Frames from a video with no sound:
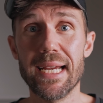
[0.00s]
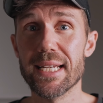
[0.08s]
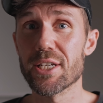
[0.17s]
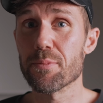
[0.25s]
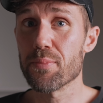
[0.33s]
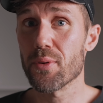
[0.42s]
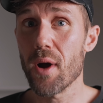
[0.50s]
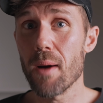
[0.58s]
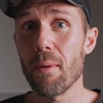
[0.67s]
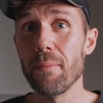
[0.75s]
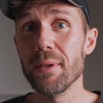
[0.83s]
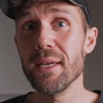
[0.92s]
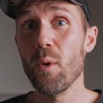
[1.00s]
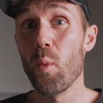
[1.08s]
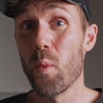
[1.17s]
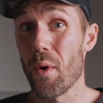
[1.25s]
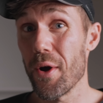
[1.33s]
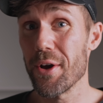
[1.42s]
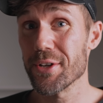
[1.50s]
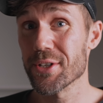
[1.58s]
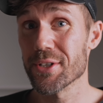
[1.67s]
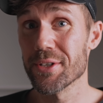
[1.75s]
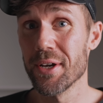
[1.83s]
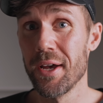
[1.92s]
is probably
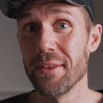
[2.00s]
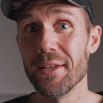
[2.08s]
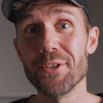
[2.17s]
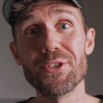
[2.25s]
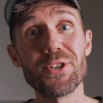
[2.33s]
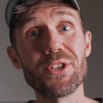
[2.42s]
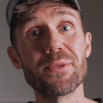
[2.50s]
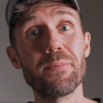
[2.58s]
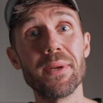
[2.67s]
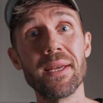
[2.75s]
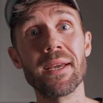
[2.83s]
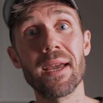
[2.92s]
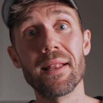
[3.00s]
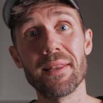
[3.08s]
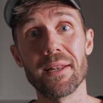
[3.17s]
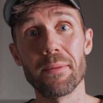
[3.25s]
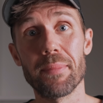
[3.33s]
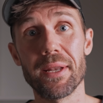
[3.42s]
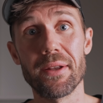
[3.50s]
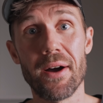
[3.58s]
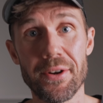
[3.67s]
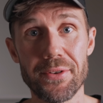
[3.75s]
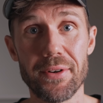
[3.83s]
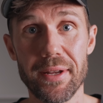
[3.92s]
worse than just being a little bit
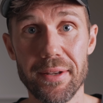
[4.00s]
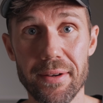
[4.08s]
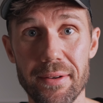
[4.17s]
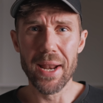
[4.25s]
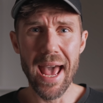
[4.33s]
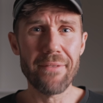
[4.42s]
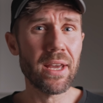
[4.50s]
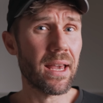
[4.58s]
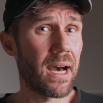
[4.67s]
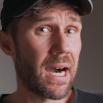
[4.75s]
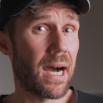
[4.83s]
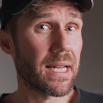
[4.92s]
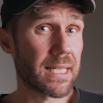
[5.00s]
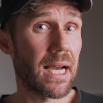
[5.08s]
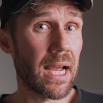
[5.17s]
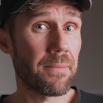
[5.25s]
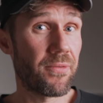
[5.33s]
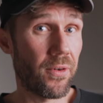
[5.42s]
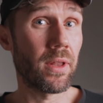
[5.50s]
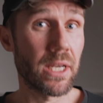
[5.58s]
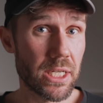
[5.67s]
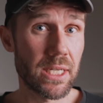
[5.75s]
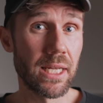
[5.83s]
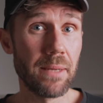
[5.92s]
under it. But having a hard time falling
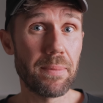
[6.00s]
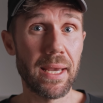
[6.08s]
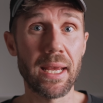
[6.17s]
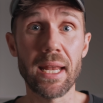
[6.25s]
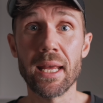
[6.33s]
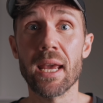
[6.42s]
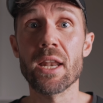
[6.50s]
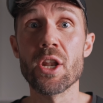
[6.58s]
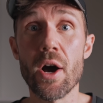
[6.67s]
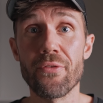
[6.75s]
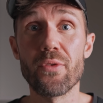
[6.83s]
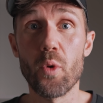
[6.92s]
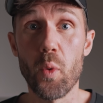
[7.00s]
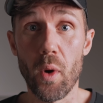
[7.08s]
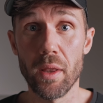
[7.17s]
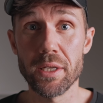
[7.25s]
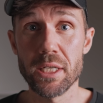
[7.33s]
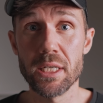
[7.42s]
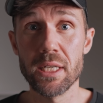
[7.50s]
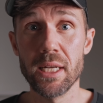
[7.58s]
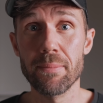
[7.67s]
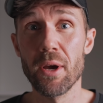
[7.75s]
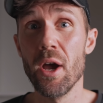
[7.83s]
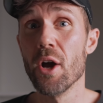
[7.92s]
asleep and getting enough quality
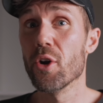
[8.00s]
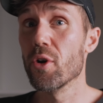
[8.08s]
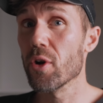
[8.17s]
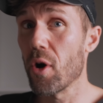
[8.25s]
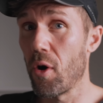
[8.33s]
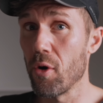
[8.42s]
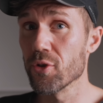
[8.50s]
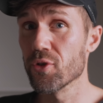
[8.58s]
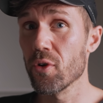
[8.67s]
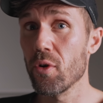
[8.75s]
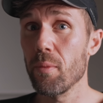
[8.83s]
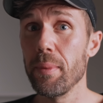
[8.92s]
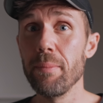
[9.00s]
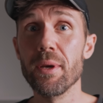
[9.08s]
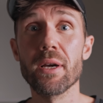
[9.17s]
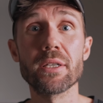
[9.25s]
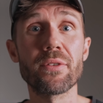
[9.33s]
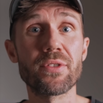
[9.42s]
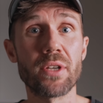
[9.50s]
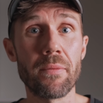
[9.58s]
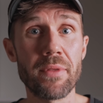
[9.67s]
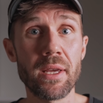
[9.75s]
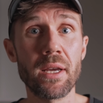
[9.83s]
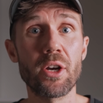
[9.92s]
sleep could also be because of
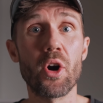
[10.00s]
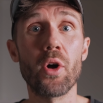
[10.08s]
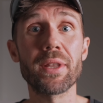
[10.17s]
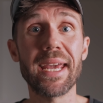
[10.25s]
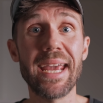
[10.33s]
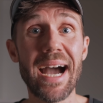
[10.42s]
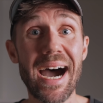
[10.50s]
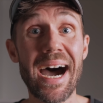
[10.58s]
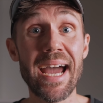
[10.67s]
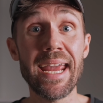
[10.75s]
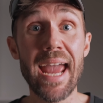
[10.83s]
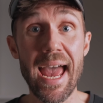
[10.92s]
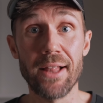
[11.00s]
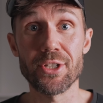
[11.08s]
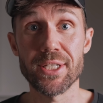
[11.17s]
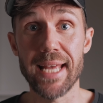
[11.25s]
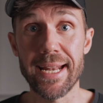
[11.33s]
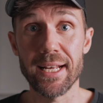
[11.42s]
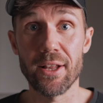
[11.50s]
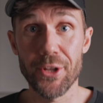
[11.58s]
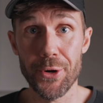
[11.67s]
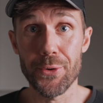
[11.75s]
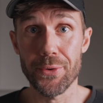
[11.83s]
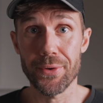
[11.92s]
something called a high allostatic
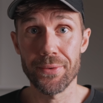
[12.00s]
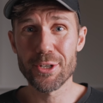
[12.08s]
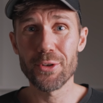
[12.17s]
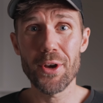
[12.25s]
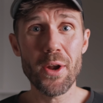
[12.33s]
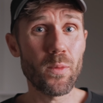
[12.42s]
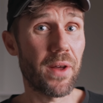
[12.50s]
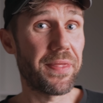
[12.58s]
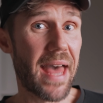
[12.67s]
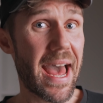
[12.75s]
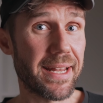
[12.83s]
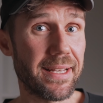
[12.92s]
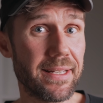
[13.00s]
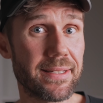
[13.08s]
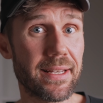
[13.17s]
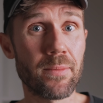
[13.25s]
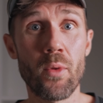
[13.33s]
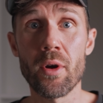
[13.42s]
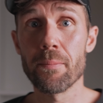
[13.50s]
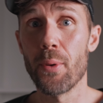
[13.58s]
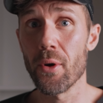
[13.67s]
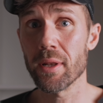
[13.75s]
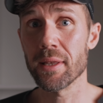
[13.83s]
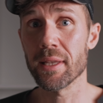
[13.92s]
load. And to learn what that is, and more
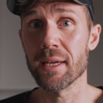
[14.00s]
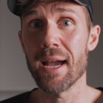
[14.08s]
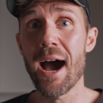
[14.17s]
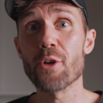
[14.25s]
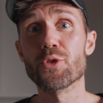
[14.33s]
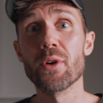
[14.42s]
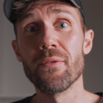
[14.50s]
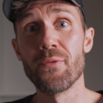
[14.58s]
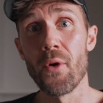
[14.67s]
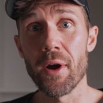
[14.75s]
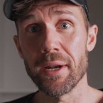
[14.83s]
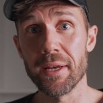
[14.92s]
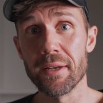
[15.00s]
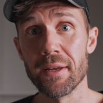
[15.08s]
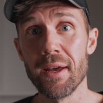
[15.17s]
importantly, how to avoid it,